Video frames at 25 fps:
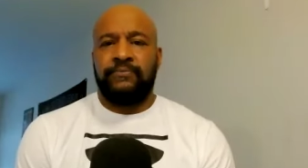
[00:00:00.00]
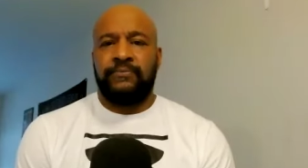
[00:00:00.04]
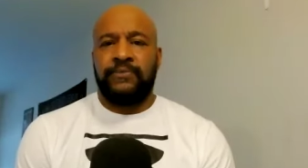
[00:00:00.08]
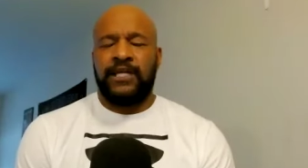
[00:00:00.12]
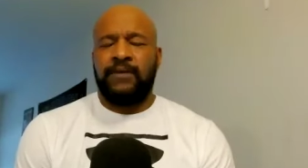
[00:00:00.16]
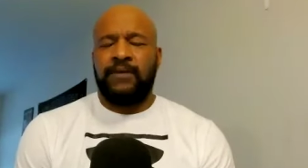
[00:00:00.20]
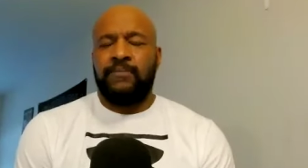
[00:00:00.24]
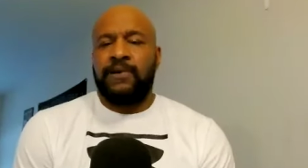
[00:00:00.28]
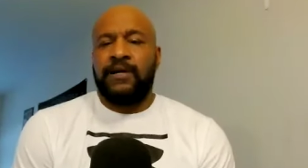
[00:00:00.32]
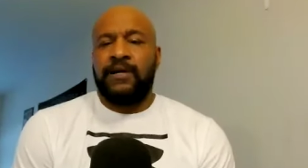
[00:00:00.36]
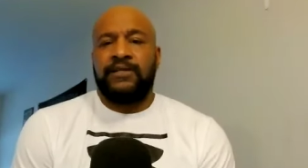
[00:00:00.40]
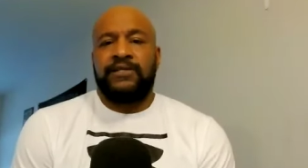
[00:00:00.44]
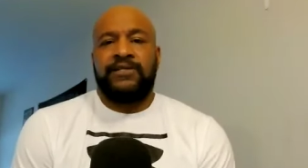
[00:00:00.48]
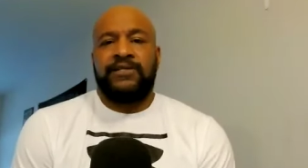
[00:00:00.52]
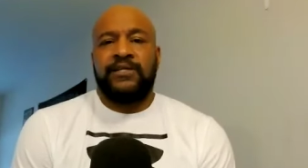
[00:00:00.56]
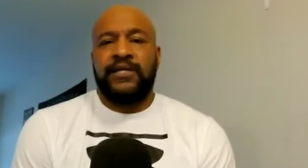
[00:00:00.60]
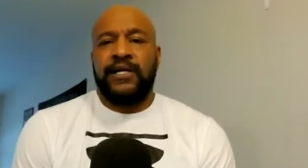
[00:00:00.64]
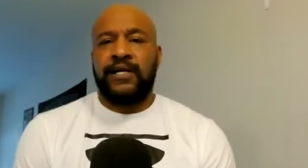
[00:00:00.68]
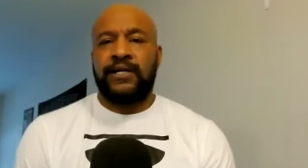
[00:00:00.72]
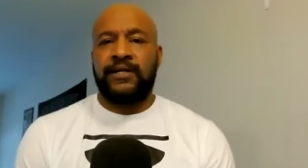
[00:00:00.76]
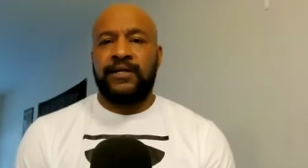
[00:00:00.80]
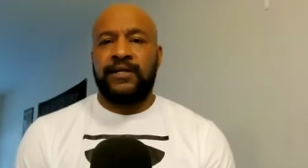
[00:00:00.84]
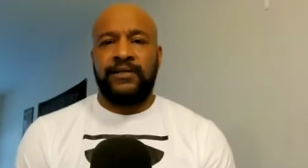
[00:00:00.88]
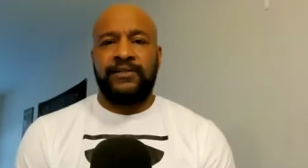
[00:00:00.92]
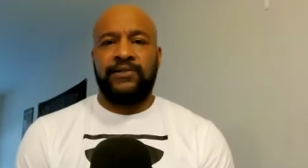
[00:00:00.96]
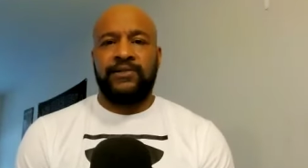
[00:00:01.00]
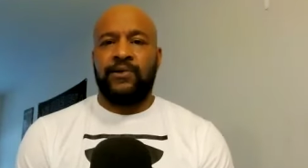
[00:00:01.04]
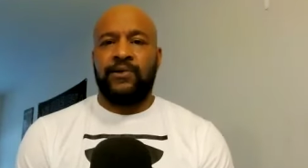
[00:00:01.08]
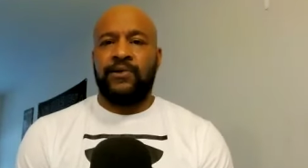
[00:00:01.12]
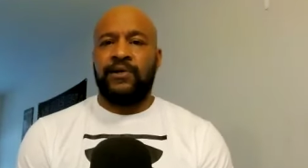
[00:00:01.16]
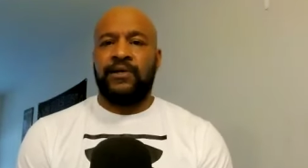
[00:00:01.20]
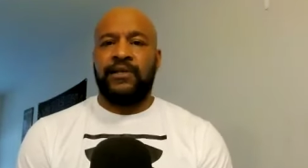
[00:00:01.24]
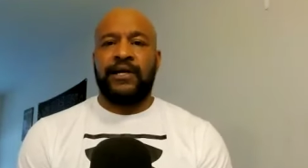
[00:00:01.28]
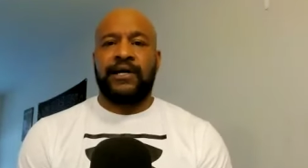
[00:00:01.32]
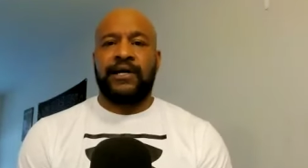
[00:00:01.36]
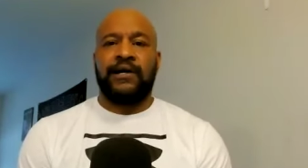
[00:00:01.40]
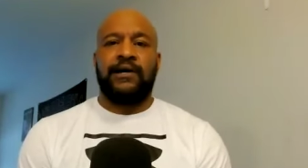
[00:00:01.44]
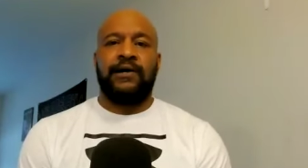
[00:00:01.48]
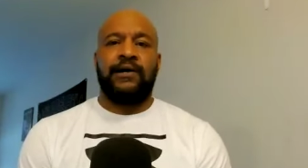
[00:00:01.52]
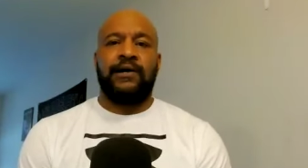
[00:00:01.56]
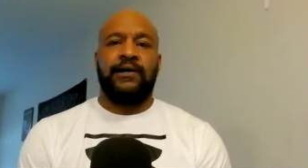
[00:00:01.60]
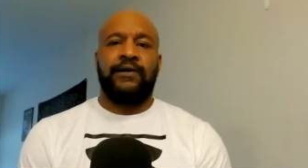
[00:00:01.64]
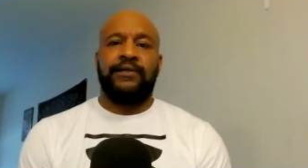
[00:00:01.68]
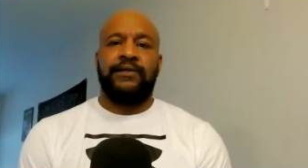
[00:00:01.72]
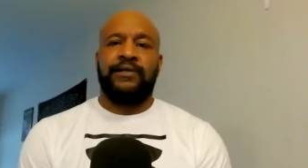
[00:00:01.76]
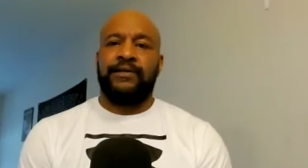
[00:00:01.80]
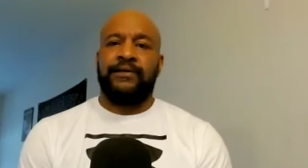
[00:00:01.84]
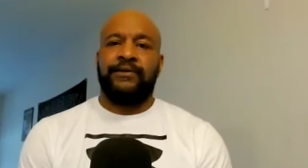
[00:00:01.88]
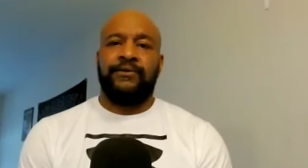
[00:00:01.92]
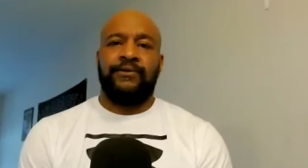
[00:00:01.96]
Now my check is only like
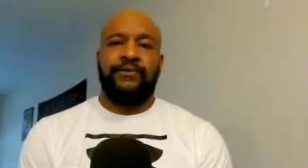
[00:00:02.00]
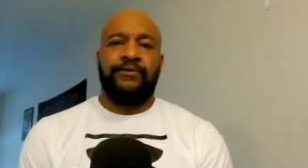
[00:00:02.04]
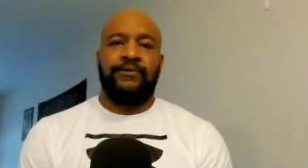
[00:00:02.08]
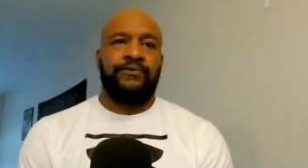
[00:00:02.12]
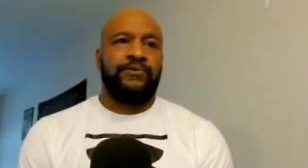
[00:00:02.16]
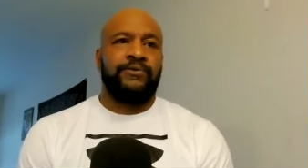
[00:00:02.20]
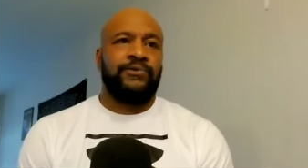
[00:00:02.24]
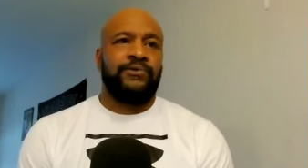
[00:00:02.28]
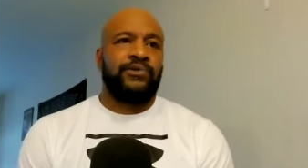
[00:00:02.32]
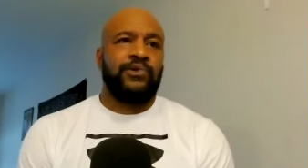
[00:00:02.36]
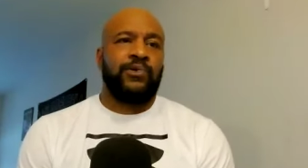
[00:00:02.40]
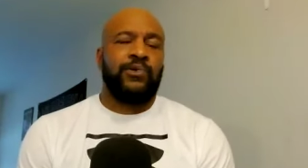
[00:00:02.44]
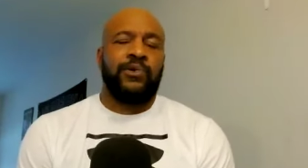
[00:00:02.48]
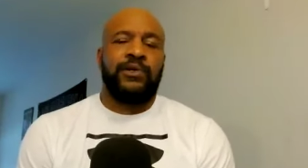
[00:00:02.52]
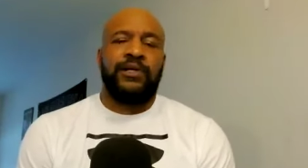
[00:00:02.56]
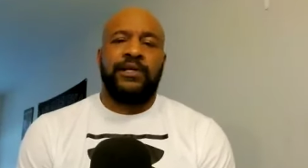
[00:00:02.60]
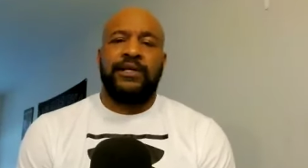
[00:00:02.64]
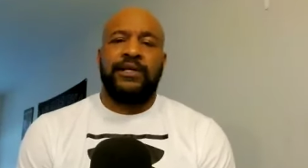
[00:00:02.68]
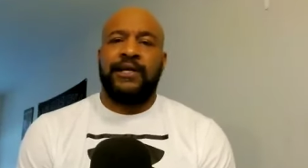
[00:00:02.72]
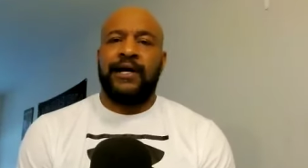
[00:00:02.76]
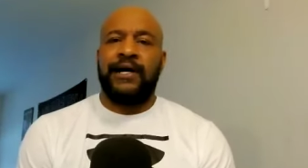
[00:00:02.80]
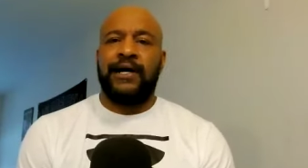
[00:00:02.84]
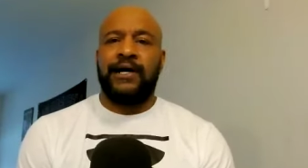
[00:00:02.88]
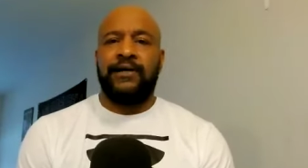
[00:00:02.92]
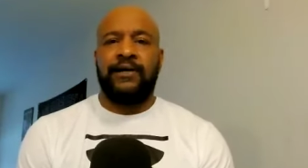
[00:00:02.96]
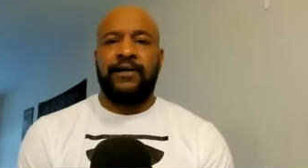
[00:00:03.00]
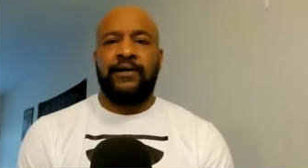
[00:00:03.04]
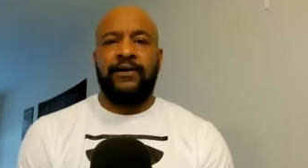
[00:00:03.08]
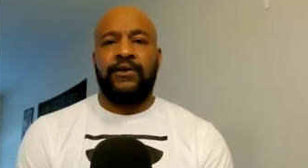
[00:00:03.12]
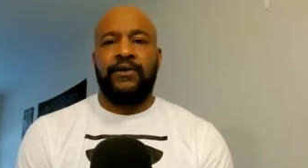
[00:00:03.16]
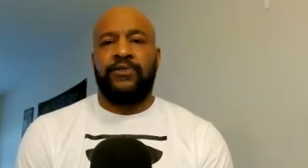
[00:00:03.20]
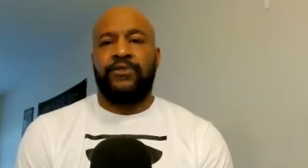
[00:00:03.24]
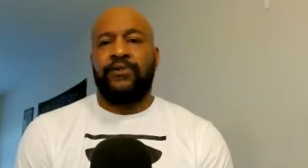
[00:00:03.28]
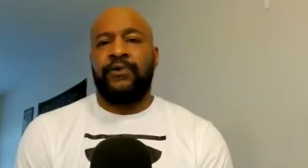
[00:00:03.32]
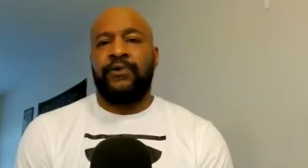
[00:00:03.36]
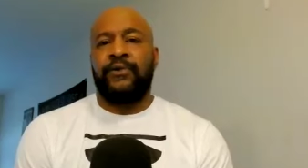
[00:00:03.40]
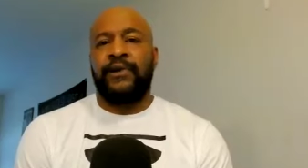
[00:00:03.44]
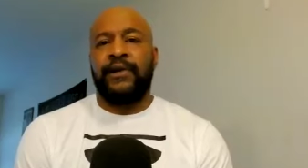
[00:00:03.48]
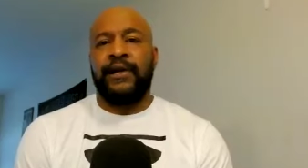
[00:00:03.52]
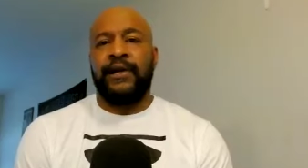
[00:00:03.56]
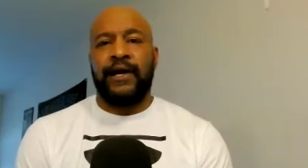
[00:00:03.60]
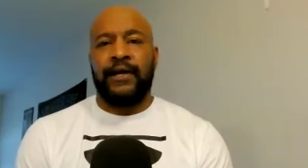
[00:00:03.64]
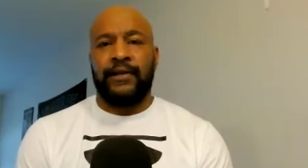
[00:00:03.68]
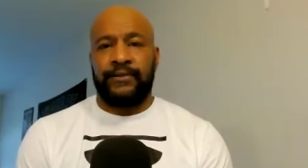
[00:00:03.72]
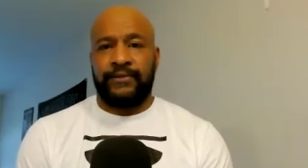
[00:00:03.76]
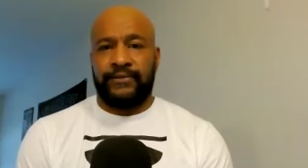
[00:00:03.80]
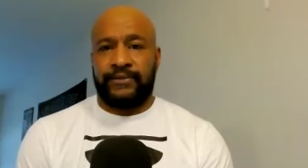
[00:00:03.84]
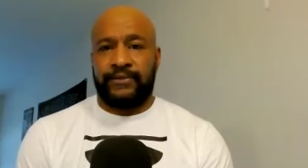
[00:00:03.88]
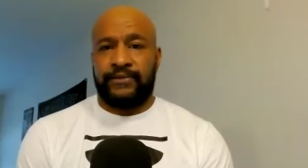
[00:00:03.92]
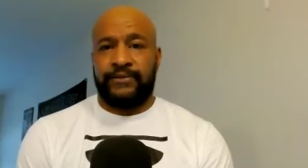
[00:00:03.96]
$129,
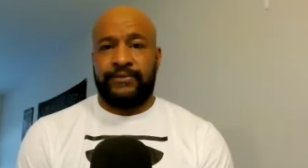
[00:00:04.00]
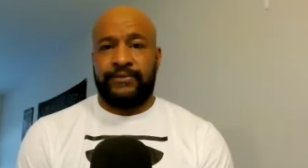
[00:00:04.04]
$130.